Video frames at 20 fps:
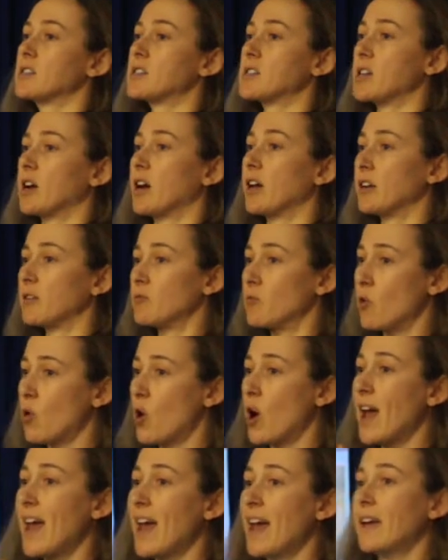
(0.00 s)
has done and
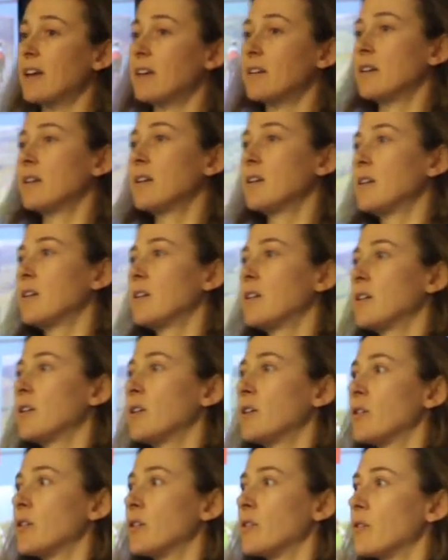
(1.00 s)
where
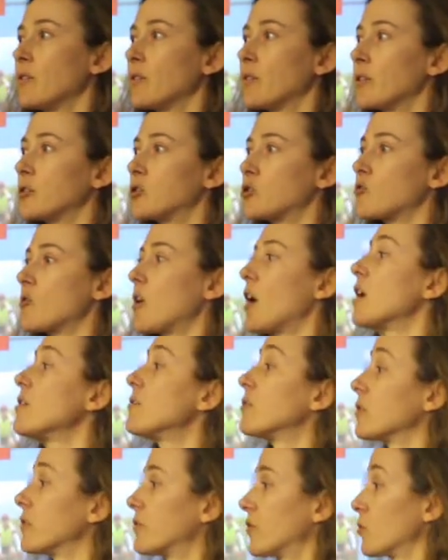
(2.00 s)
the
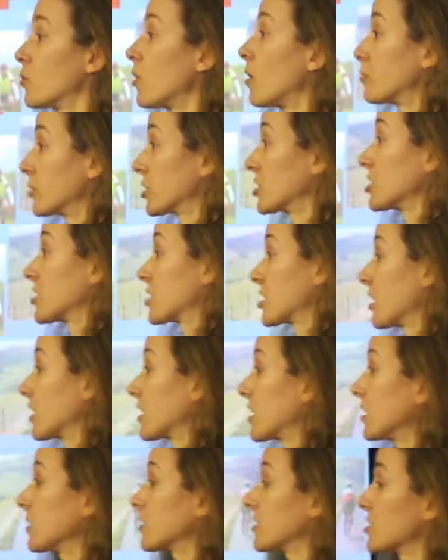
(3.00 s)
driver for what British
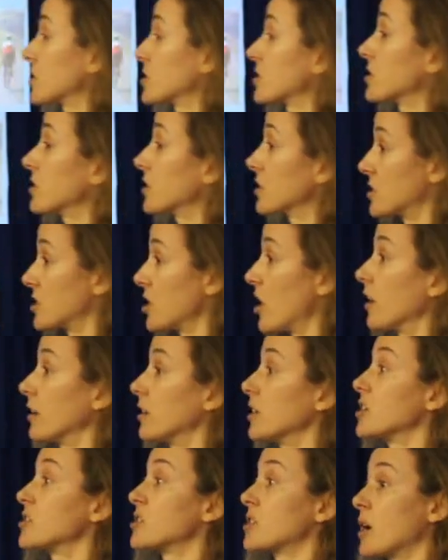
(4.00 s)
cycling has
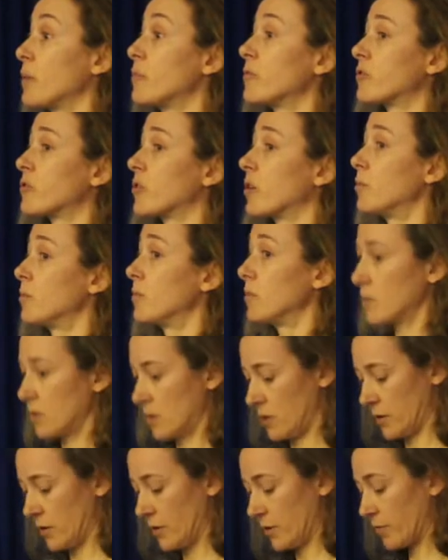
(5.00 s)
done has come from.
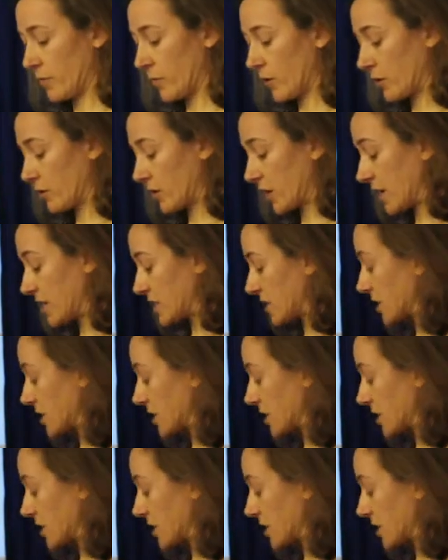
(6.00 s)
Okay,